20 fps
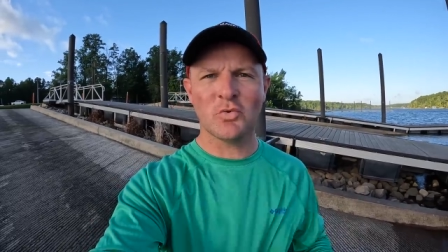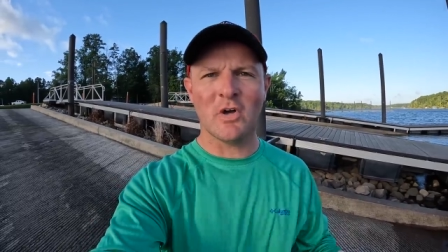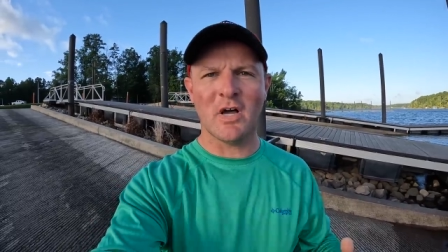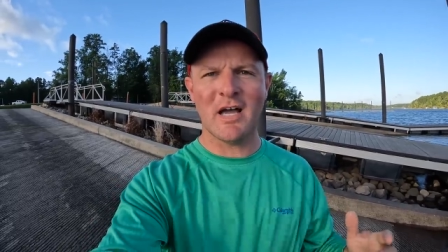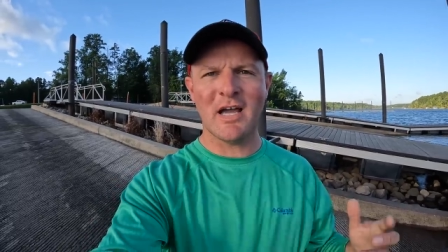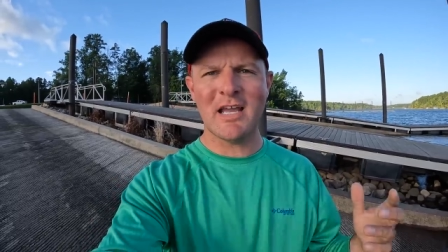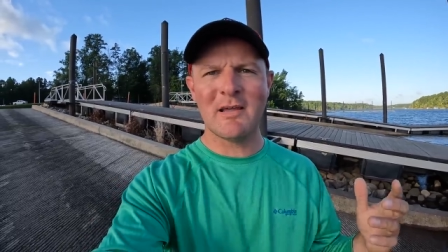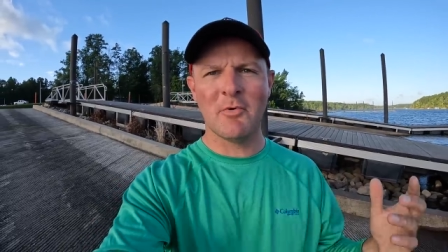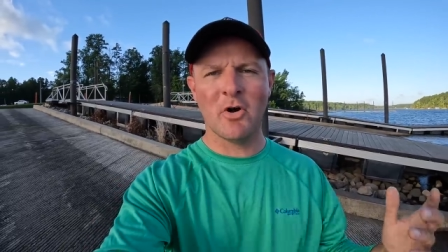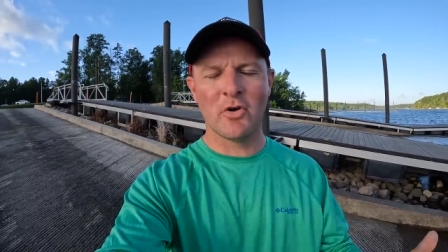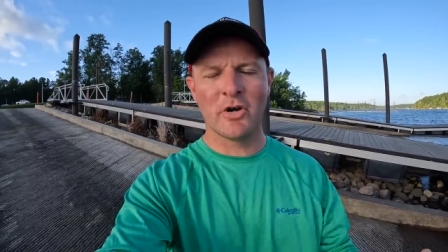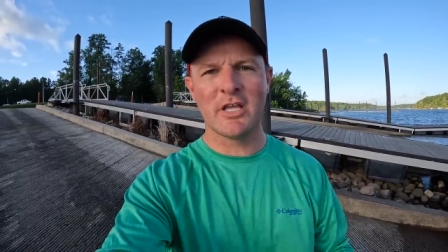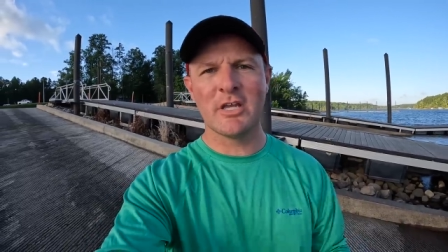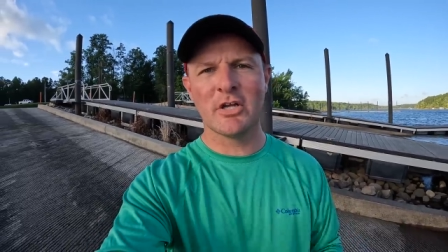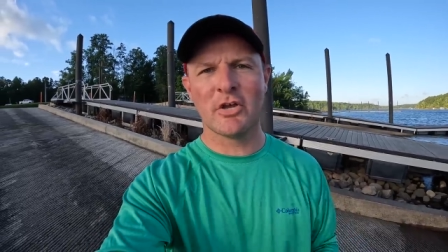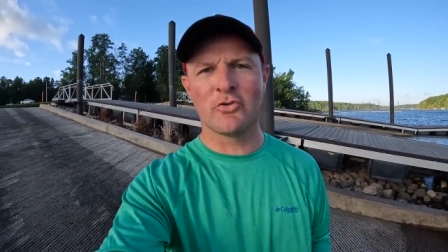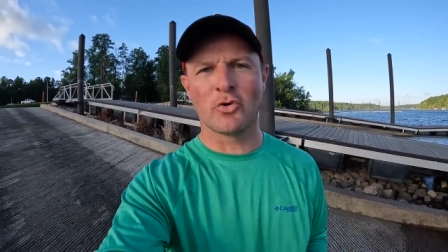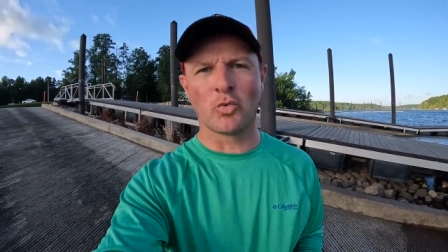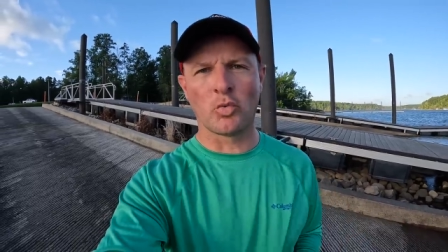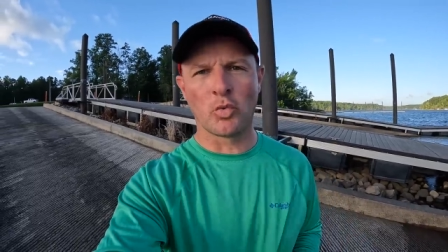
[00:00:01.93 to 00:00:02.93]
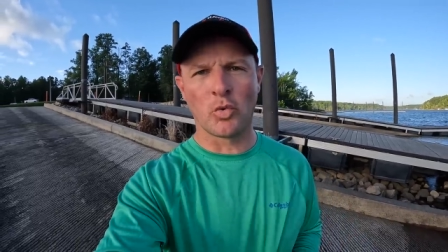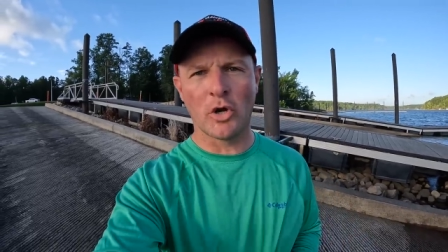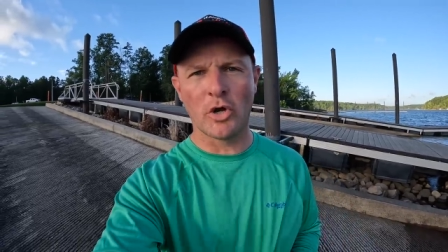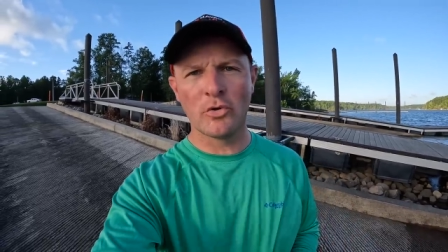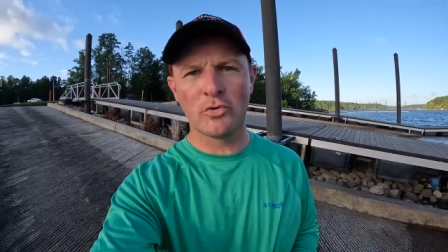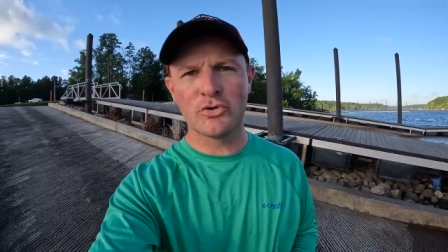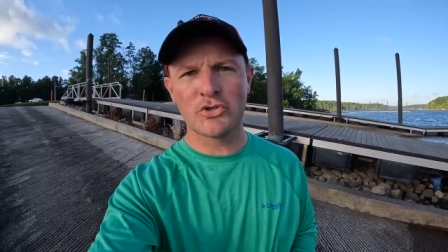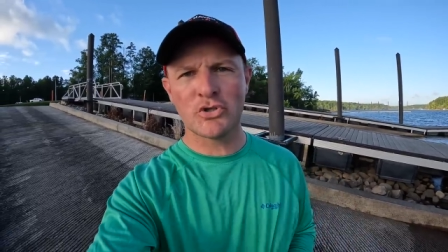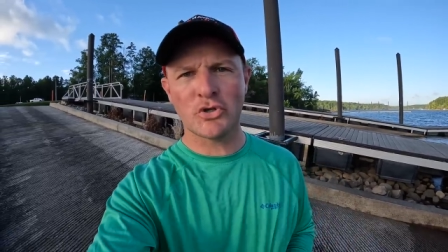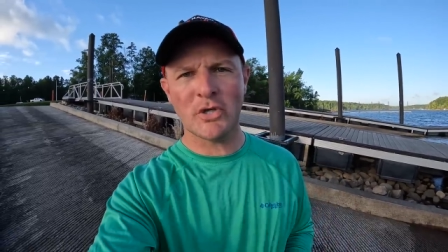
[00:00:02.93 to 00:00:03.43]
Well, I am on another
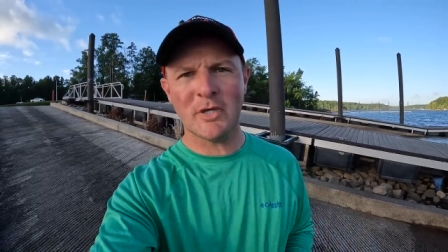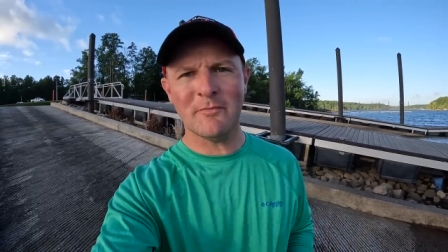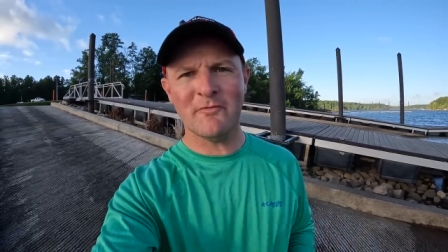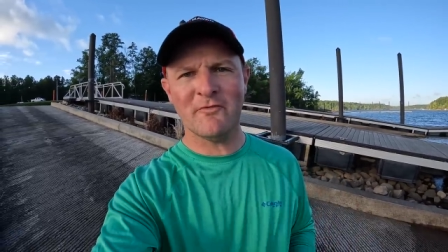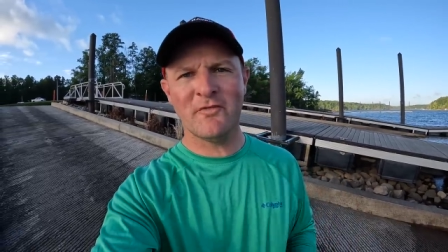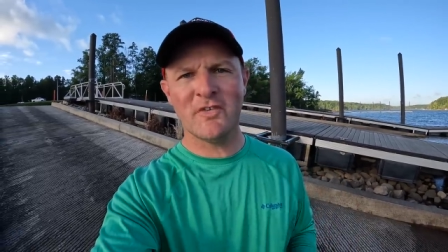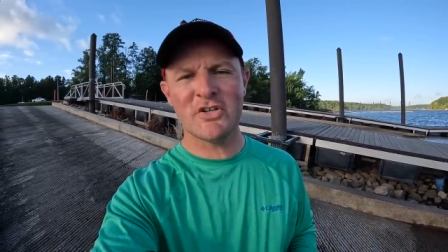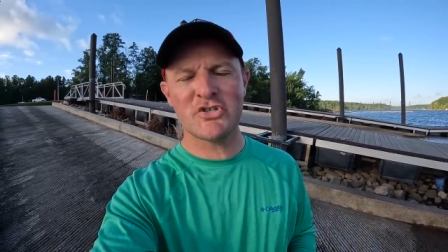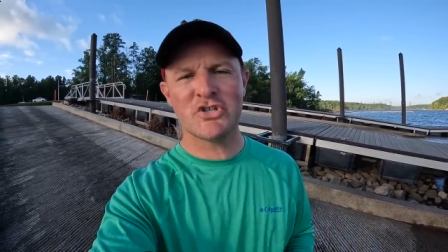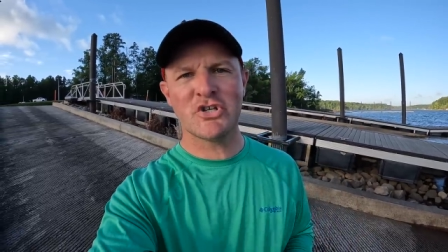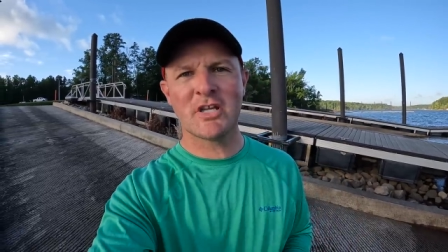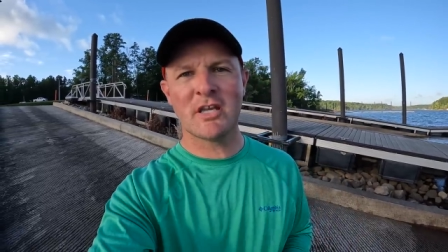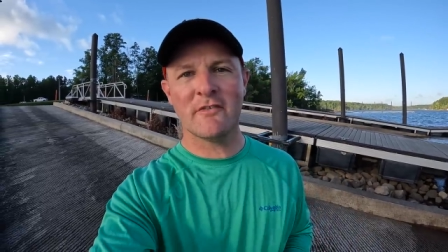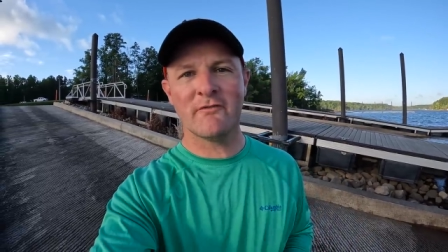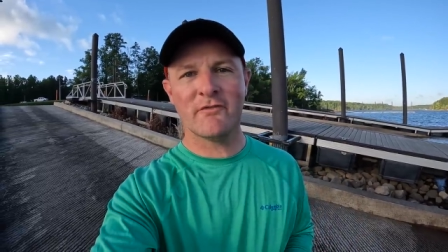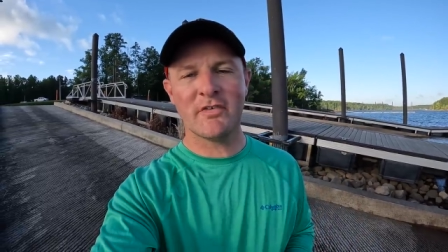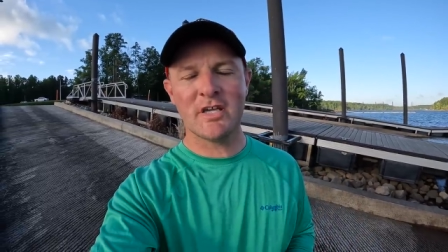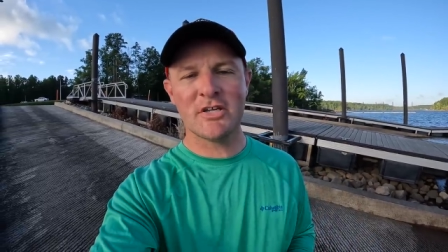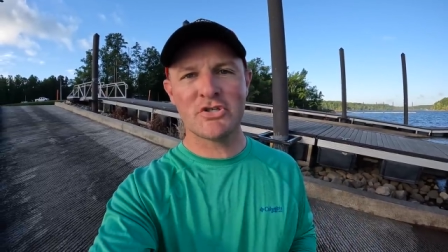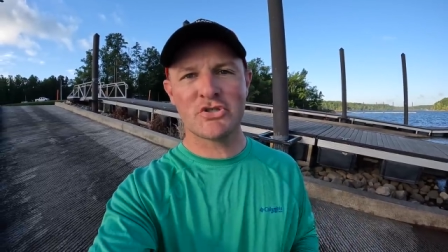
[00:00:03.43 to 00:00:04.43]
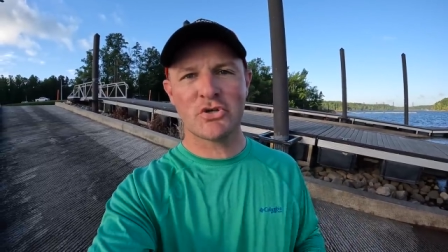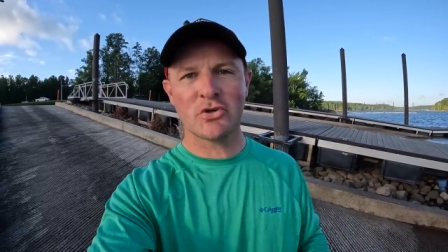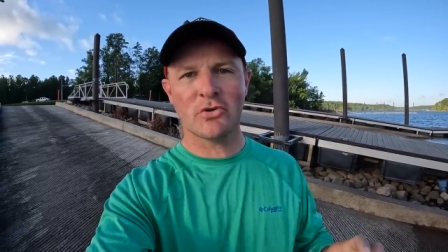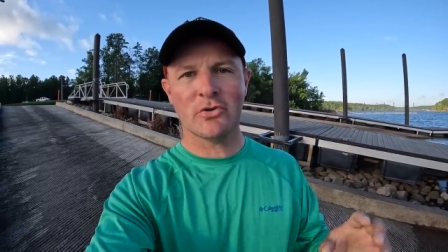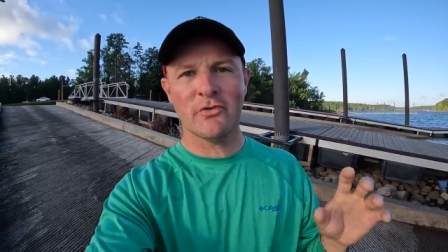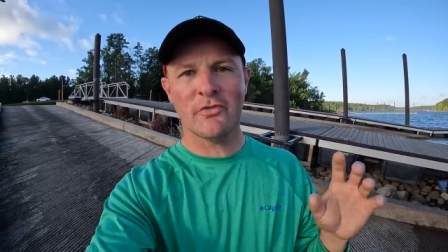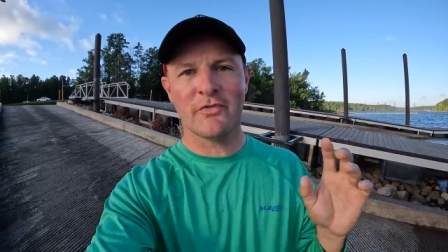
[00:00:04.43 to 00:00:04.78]
road trip fishing adventure,